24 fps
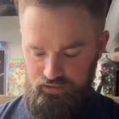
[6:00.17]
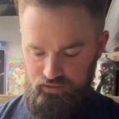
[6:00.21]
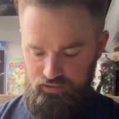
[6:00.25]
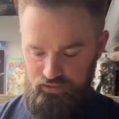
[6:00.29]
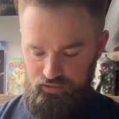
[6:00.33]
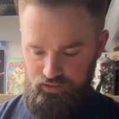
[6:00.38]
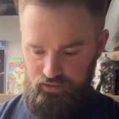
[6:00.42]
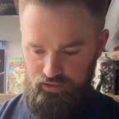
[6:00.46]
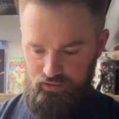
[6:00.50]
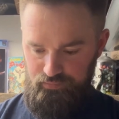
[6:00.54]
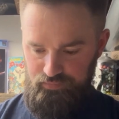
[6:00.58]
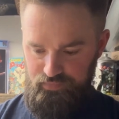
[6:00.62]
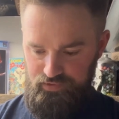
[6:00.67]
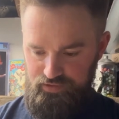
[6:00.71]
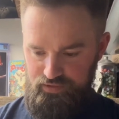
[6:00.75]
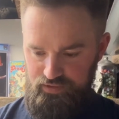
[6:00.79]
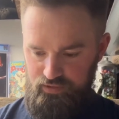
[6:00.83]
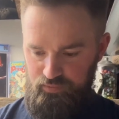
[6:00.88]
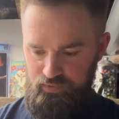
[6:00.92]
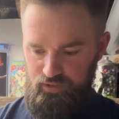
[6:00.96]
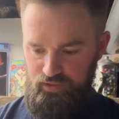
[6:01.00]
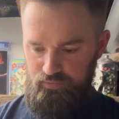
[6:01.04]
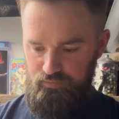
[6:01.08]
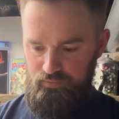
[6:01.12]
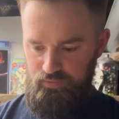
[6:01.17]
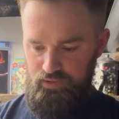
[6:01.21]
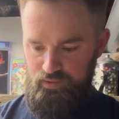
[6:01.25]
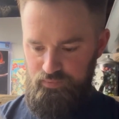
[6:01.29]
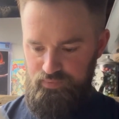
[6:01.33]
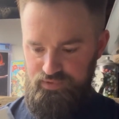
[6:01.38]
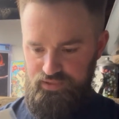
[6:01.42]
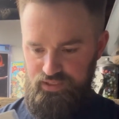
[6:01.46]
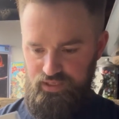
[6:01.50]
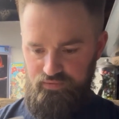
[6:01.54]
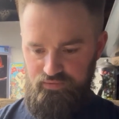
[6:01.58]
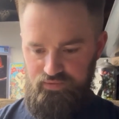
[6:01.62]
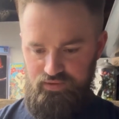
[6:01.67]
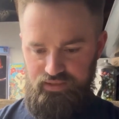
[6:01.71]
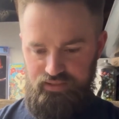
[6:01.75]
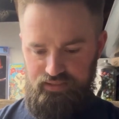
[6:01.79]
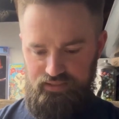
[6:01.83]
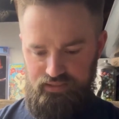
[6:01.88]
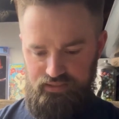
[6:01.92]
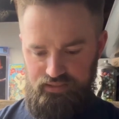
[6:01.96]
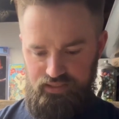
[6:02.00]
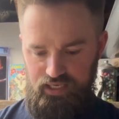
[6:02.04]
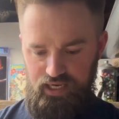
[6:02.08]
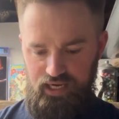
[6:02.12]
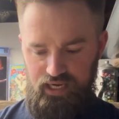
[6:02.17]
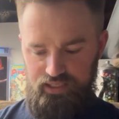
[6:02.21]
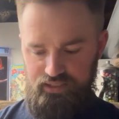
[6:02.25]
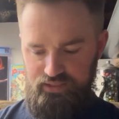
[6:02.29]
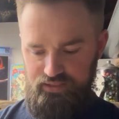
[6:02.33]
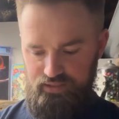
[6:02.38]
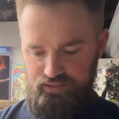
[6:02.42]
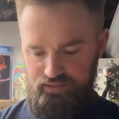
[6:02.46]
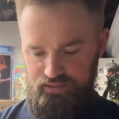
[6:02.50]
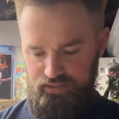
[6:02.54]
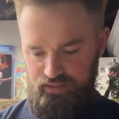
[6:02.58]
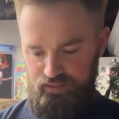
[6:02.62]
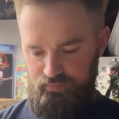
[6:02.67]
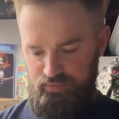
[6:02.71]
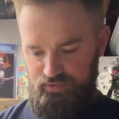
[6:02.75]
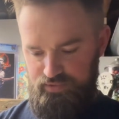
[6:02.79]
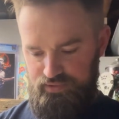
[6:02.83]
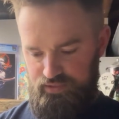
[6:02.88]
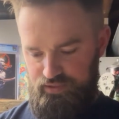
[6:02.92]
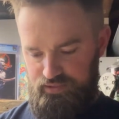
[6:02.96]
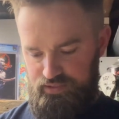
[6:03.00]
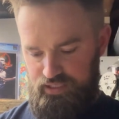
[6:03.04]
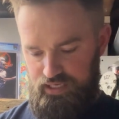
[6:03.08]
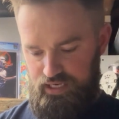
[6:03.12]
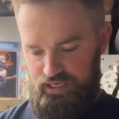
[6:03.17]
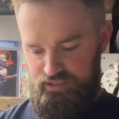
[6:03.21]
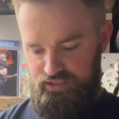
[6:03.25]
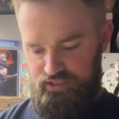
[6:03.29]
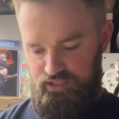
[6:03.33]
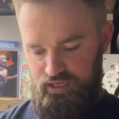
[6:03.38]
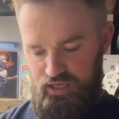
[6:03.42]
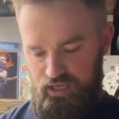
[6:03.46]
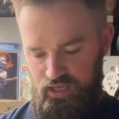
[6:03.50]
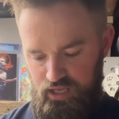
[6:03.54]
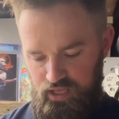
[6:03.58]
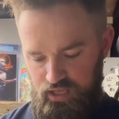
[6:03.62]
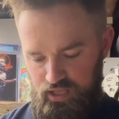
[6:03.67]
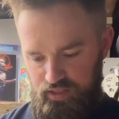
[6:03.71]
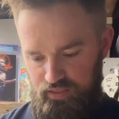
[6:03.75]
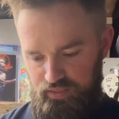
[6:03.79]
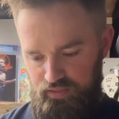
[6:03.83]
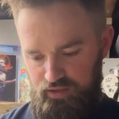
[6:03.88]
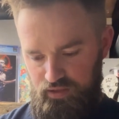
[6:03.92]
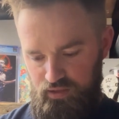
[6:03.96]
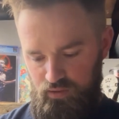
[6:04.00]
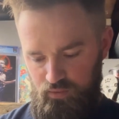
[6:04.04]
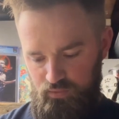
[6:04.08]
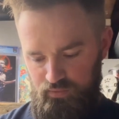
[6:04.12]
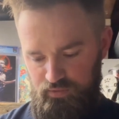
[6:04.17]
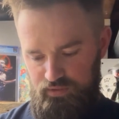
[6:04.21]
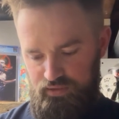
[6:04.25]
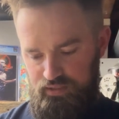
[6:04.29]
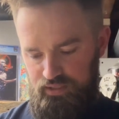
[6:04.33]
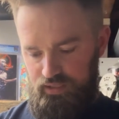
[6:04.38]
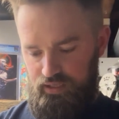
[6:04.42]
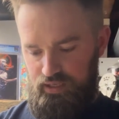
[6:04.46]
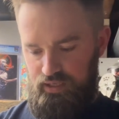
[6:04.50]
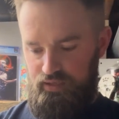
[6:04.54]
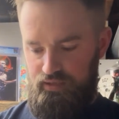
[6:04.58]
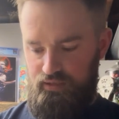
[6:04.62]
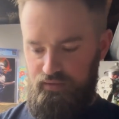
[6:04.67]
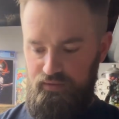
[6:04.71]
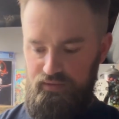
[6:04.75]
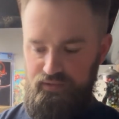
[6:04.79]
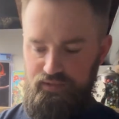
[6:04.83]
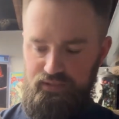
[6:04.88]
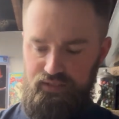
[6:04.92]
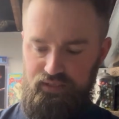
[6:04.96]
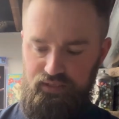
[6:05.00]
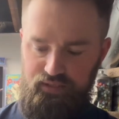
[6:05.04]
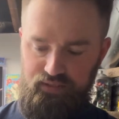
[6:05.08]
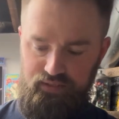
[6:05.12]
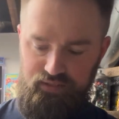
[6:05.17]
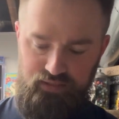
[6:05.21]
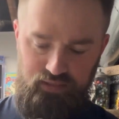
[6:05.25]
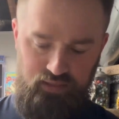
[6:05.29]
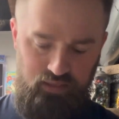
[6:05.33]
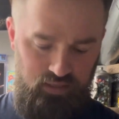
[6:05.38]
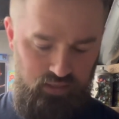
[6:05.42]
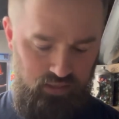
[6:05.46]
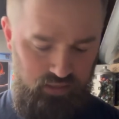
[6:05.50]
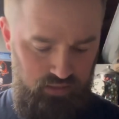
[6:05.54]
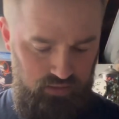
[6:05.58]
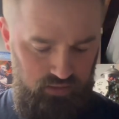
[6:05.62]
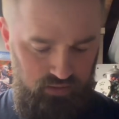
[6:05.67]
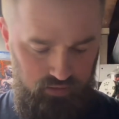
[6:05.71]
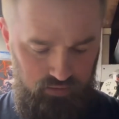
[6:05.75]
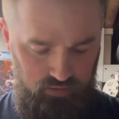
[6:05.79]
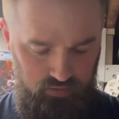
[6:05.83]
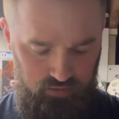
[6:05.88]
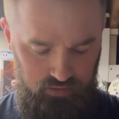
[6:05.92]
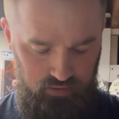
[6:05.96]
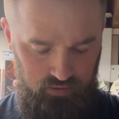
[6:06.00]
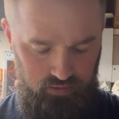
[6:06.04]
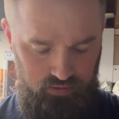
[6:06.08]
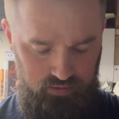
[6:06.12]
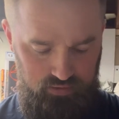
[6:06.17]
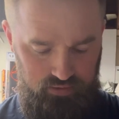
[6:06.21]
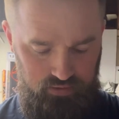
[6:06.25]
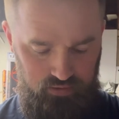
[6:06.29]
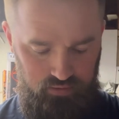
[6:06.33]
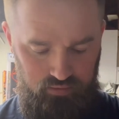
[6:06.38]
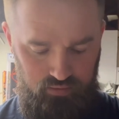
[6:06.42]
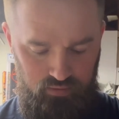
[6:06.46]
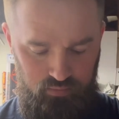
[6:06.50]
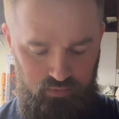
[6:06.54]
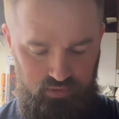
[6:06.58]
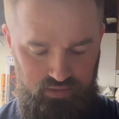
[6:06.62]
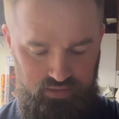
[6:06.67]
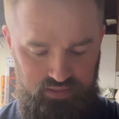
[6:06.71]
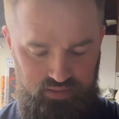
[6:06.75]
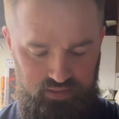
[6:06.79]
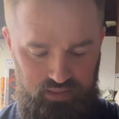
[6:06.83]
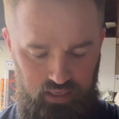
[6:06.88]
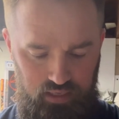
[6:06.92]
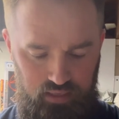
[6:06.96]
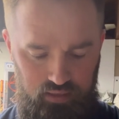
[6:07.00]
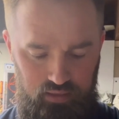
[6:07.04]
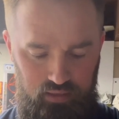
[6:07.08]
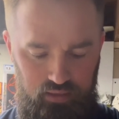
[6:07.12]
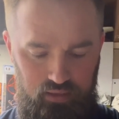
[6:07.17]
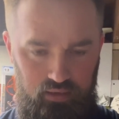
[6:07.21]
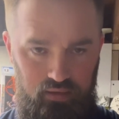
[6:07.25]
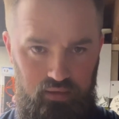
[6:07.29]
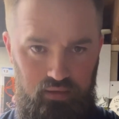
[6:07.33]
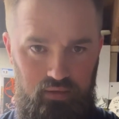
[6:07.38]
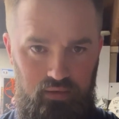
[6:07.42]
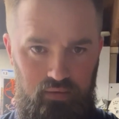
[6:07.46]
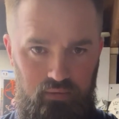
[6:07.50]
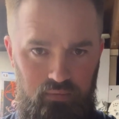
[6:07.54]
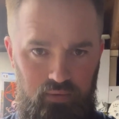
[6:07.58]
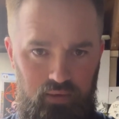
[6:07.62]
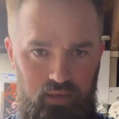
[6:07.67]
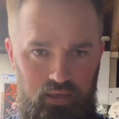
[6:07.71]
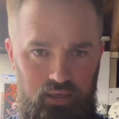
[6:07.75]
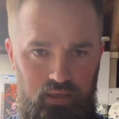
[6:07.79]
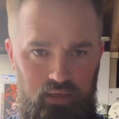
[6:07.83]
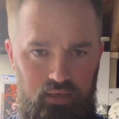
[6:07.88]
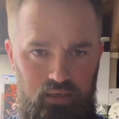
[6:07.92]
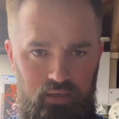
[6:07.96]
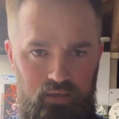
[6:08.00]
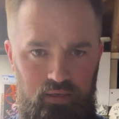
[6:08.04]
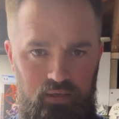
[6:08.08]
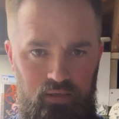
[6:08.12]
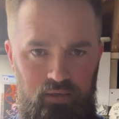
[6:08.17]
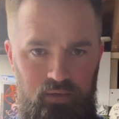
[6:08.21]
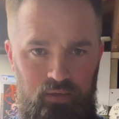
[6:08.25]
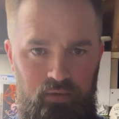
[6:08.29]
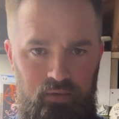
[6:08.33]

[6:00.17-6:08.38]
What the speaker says: There's no big rips. Everything's attached. The staples are attached. The only thing I noticed is there is a little bit of staining right here.